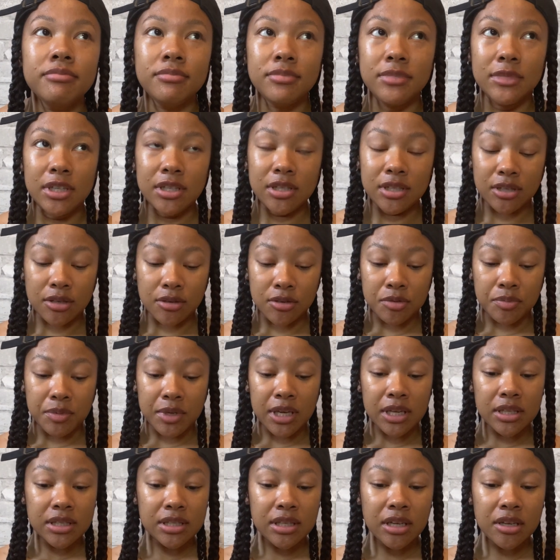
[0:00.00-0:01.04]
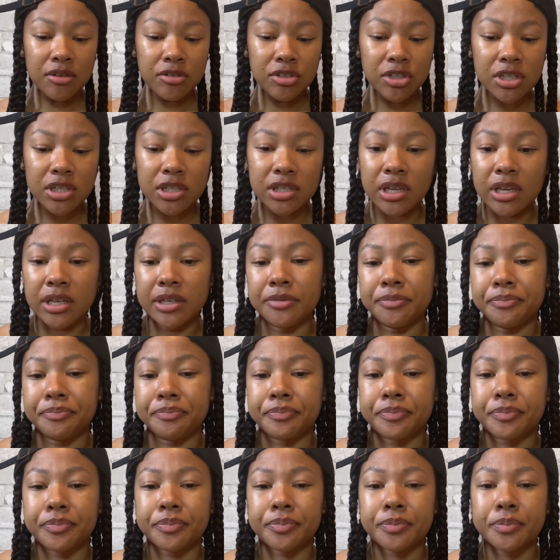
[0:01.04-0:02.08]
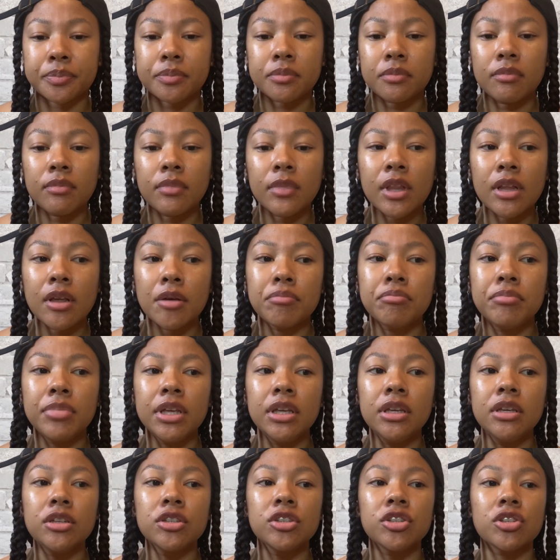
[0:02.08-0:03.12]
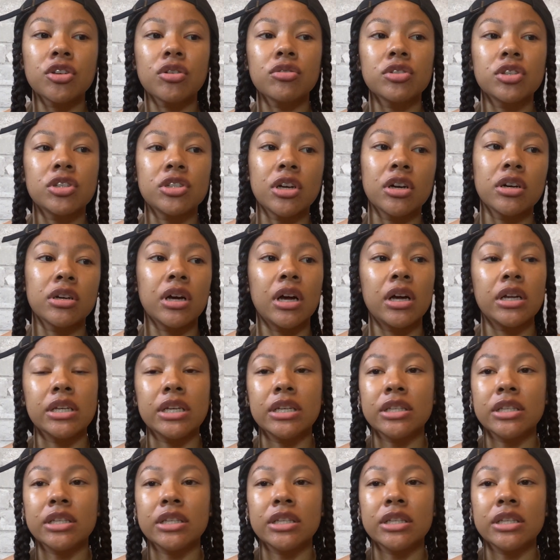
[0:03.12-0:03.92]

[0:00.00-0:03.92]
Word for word: excuse me, instead of just like being so stuck on